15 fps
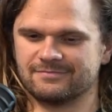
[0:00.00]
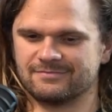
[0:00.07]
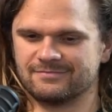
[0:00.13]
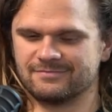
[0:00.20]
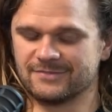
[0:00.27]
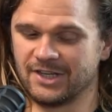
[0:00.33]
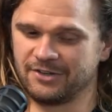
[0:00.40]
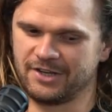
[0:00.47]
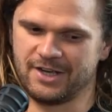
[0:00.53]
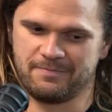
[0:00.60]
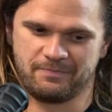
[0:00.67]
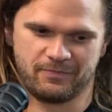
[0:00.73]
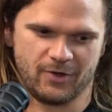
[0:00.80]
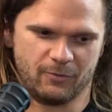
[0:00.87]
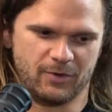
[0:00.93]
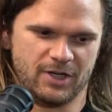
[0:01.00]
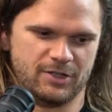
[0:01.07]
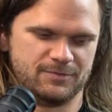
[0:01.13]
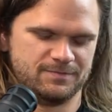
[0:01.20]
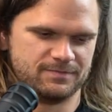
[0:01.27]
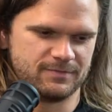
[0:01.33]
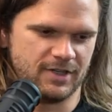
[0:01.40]
Okay.
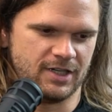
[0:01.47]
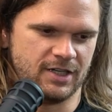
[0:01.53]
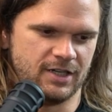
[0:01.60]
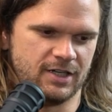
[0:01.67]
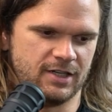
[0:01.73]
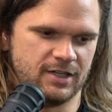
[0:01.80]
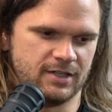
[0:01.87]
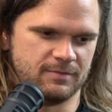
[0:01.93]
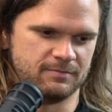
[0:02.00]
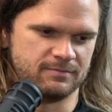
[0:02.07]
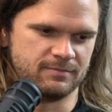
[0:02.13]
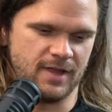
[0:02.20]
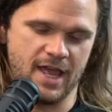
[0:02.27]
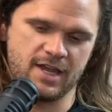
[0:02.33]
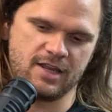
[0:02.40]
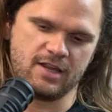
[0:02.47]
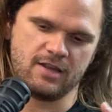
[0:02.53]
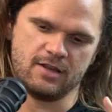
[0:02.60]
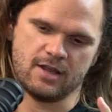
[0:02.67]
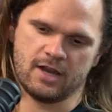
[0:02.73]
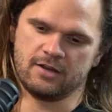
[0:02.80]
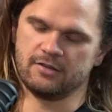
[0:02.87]
Well,
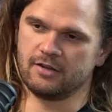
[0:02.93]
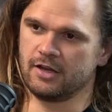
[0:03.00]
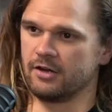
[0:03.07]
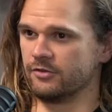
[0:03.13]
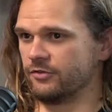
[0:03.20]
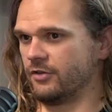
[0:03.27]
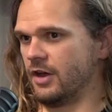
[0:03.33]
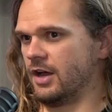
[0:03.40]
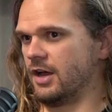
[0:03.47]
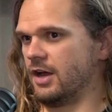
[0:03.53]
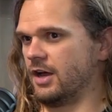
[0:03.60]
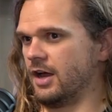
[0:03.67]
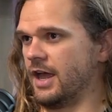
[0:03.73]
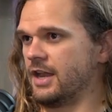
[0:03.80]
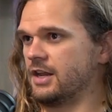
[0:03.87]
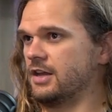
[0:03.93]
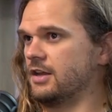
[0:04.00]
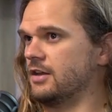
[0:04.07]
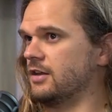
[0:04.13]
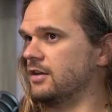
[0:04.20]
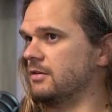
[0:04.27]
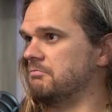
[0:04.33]
anything else?
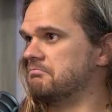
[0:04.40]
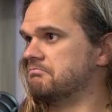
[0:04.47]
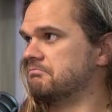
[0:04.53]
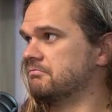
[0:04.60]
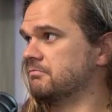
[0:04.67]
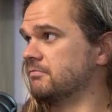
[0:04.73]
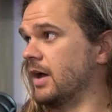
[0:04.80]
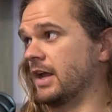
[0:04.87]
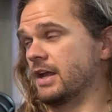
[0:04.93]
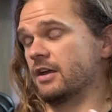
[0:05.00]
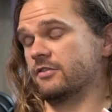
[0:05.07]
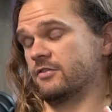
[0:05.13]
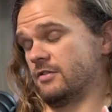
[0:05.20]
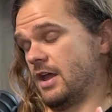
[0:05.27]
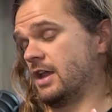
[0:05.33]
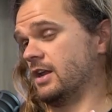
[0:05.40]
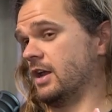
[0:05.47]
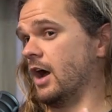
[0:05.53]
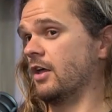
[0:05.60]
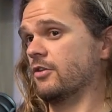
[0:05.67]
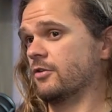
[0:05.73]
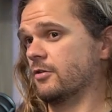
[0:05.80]
Any
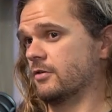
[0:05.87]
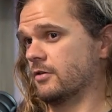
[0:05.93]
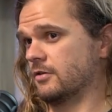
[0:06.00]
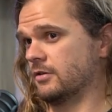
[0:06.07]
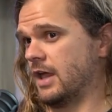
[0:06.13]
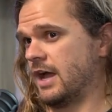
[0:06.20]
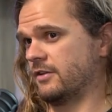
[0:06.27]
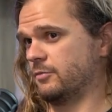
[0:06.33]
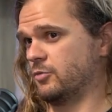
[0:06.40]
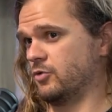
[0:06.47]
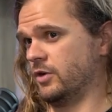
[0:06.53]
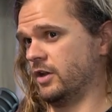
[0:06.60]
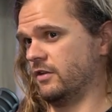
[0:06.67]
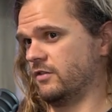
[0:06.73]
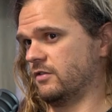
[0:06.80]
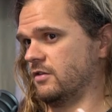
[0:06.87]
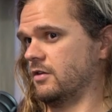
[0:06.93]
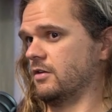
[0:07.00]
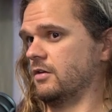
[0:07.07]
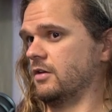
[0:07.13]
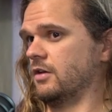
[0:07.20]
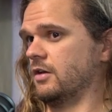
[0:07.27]
other last points?
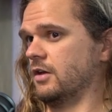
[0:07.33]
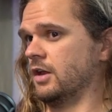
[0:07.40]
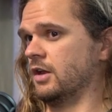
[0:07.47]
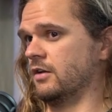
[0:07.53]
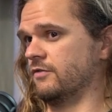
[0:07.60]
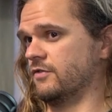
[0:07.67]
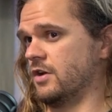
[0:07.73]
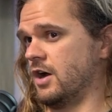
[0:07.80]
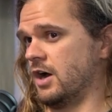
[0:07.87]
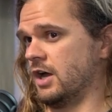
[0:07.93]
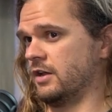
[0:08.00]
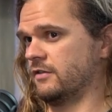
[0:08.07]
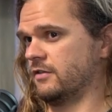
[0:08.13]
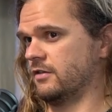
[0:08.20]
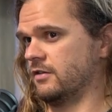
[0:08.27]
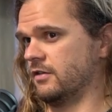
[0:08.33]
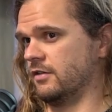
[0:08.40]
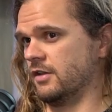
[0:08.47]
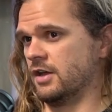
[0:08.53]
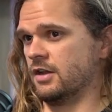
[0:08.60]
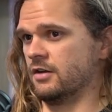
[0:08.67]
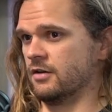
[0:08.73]
And if not,
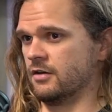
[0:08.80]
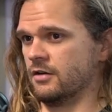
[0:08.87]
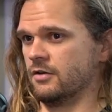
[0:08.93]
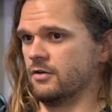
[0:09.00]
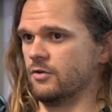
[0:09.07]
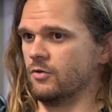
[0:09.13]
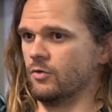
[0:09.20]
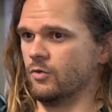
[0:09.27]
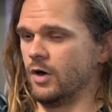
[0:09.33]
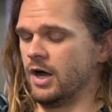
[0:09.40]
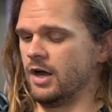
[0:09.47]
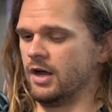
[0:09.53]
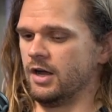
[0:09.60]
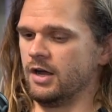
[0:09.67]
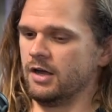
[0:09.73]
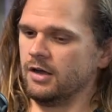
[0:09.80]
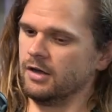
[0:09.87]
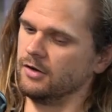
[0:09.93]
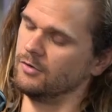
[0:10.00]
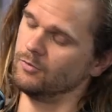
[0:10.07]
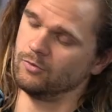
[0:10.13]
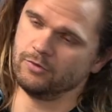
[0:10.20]
then
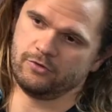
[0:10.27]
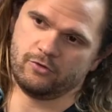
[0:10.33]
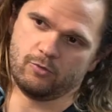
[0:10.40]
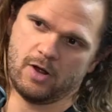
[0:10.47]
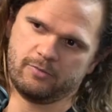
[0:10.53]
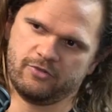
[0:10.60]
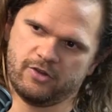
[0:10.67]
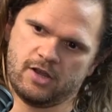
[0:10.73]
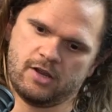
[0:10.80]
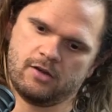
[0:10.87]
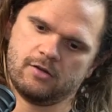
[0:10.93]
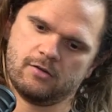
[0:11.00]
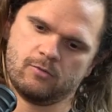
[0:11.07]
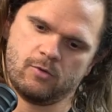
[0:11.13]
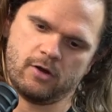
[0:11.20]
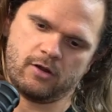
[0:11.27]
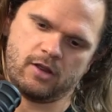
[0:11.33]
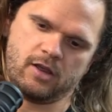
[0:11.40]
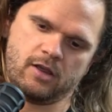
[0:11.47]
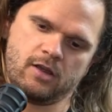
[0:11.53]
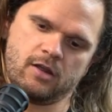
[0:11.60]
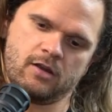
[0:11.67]
what's your website? Where
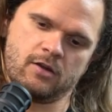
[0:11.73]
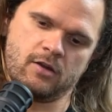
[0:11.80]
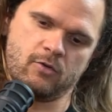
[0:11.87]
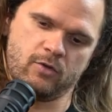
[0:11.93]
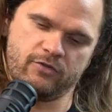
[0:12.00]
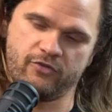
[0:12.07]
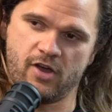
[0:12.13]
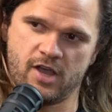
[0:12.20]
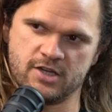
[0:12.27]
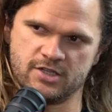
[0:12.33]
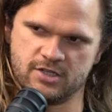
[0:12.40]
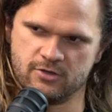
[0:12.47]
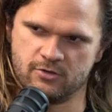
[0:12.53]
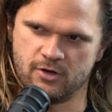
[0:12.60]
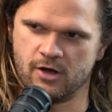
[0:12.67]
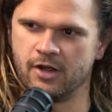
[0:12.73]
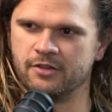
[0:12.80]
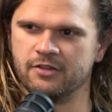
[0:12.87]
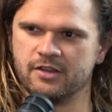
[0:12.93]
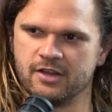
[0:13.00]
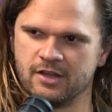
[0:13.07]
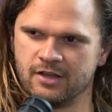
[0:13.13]
can we find you on
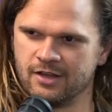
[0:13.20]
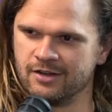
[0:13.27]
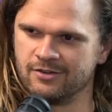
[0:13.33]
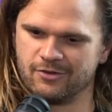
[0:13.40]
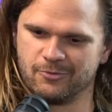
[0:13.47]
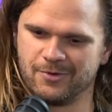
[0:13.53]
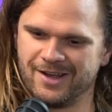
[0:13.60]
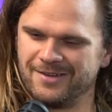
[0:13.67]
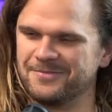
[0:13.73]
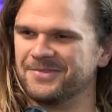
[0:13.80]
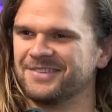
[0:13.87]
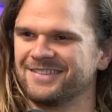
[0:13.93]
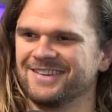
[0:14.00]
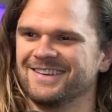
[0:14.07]
the interwebs?